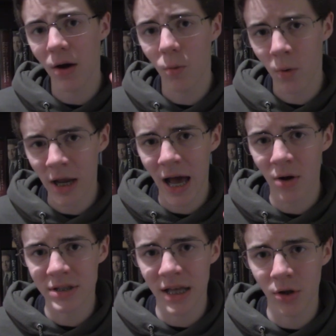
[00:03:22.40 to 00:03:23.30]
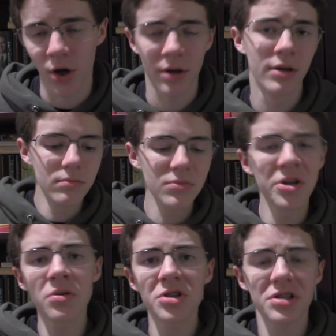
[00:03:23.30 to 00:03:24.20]
How does that look? You
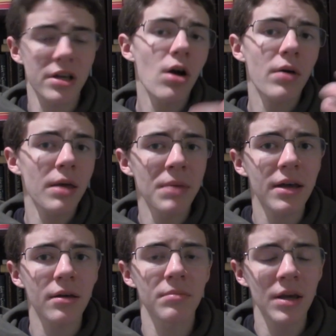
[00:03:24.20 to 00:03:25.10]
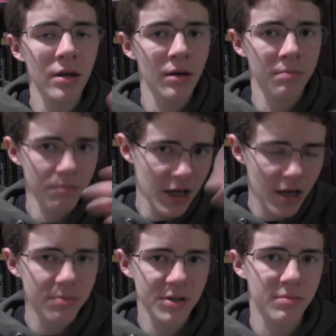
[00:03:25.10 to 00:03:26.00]
don't just say, okay, make
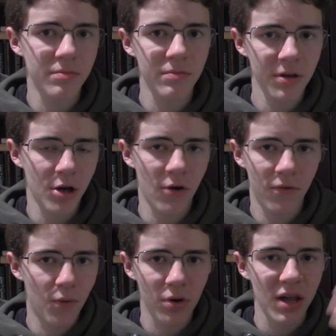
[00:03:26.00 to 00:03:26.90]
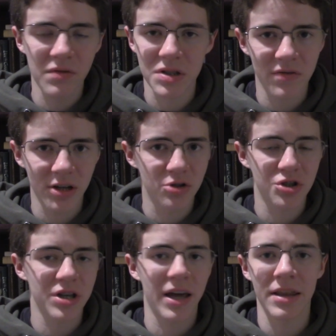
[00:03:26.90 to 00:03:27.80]
up some 4 levels of
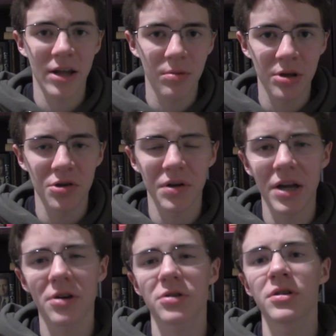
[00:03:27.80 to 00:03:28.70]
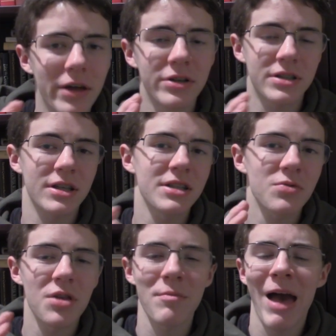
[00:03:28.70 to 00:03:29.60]
Eldritch Knight, and that'll be character. Discuss
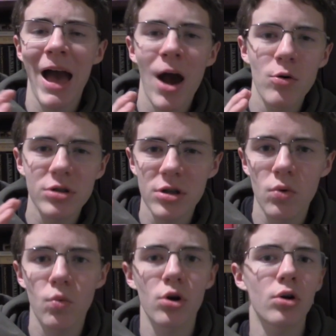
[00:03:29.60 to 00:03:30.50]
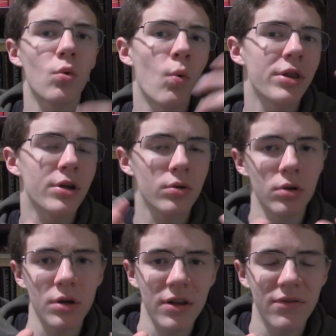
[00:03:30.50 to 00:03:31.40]
with them how it's going to work, what they're
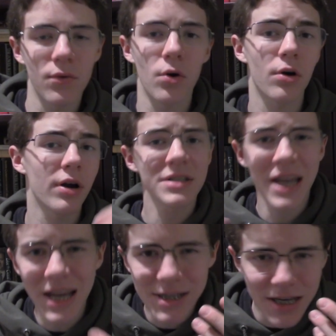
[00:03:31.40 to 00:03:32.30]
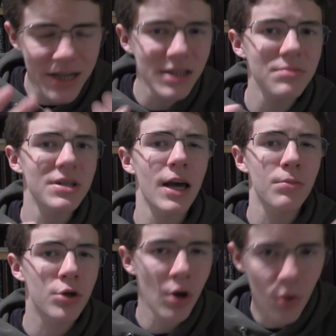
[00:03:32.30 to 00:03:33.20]
looking for. Take some
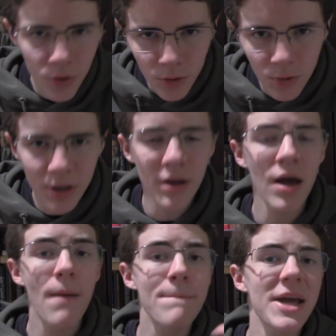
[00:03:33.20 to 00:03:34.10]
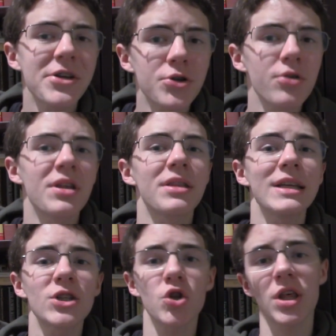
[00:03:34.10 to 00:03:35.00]
time, go through it. Make sure that
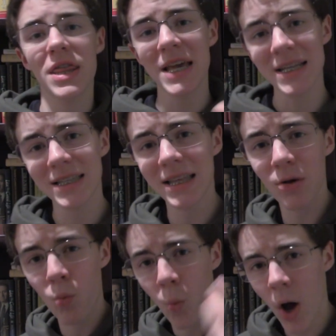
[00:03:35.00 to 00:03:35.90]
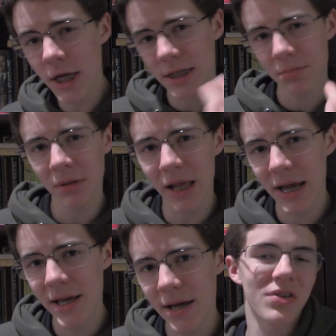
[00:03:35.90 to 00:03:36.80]
these are the things that they want to
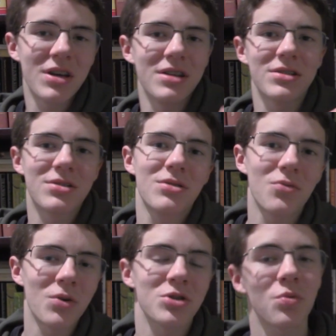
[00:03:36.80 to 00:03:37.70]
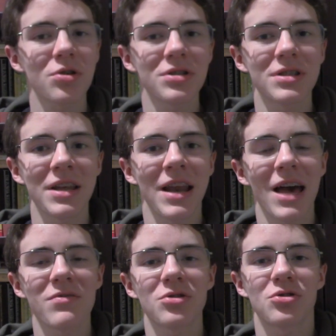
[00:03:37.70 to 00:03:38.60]
play, because what's worse than
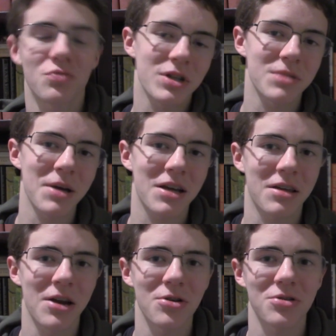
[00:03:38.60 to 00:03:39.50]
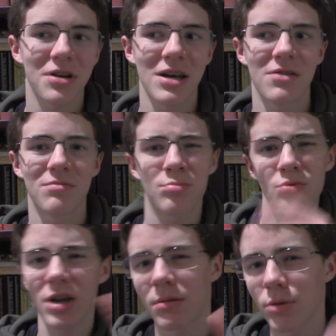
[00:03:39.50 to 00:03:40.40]
having to respec a character and kind of
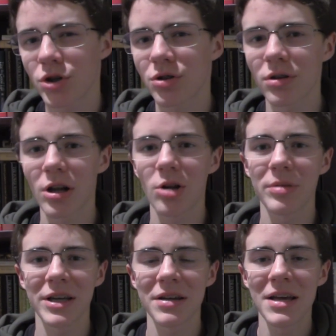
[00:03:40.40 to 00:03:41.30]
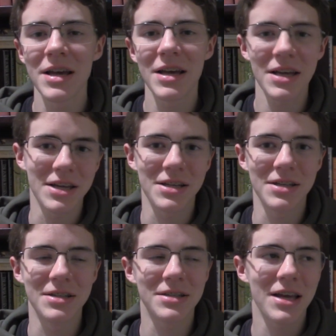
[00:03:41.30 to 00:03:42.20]
break immersion a little bit
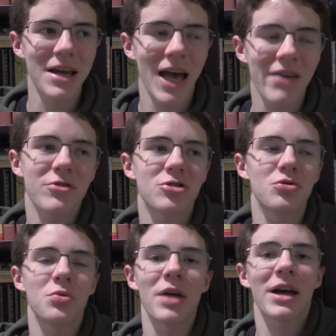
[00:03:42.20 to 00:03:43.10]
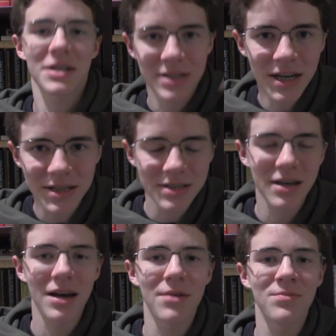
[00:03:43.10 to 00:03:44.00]
is having to do that a second
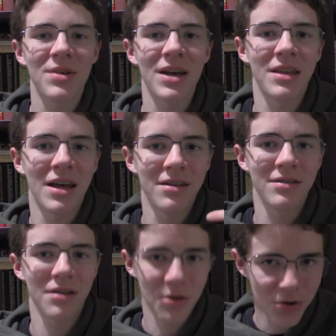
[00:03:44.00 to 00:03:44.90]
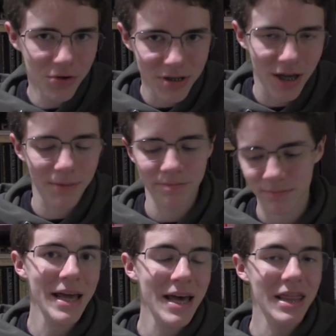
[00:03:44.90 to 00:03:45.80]
time and then a third time.
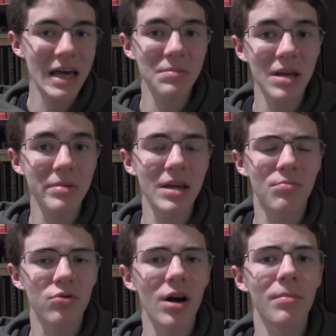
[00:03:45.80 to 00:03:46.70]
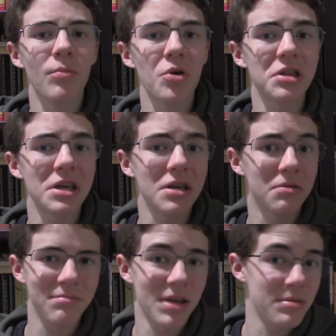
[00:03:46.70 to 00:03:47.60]
That may be a problem with
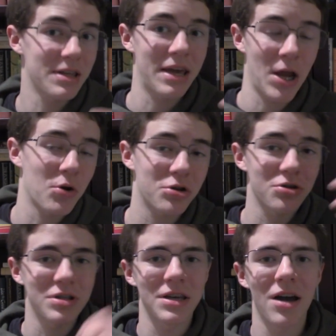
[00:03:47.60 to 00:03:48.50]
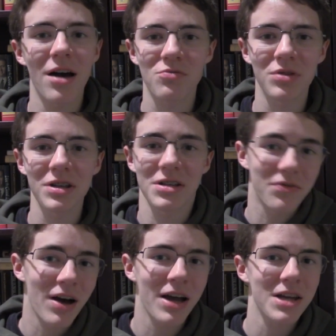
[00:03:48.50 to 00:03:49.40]
maybe the character's not really
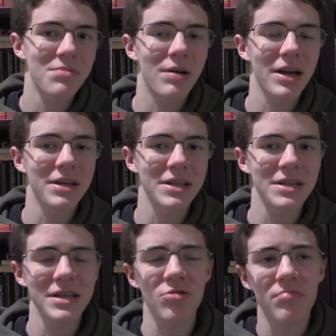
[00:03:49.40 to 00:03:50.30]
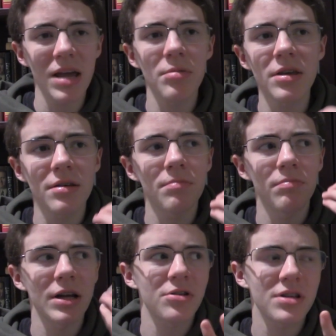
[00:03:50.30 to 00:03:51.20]
defined by D&D, or maybe the
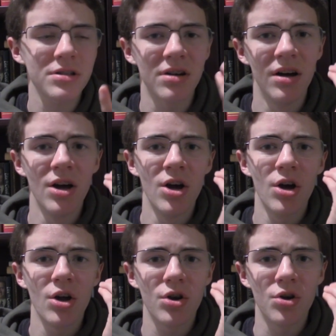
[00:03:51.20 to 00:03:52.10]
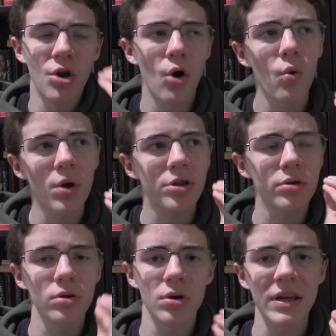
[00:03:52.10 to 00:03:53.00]
player doesn't know what they're
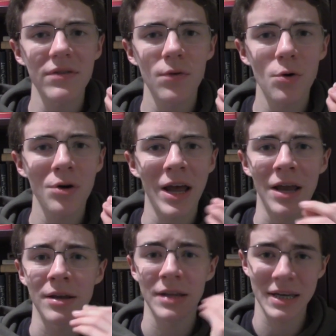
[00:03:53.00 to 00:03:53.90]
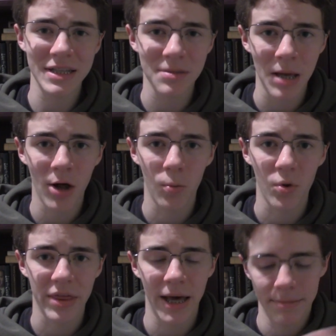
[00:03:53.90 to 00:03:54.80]
looking for and they need some help
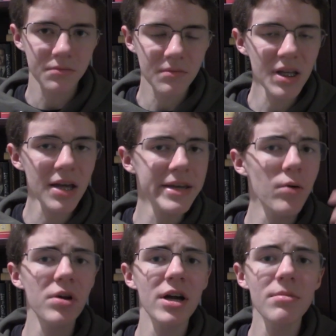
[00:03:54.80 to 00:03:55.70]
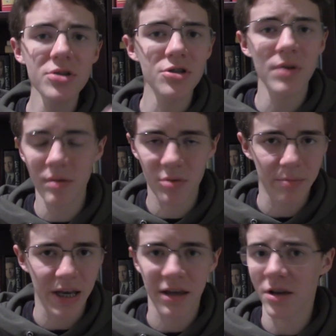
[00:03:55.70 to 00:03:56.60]
with that. Now when it comes to
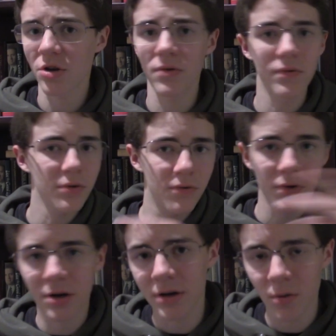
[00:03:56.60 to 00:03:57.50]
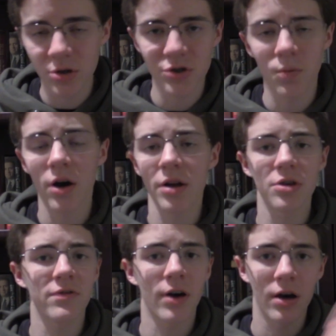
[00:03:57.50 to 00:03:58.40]
implementing it, you've figured out what you want,
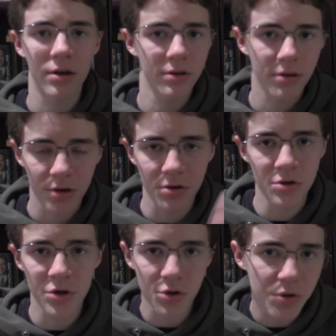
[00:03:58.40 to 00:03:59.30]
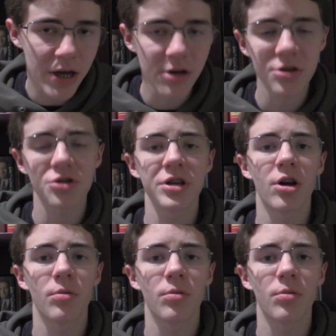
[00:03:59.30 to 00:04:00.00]
you've got their new character sheet all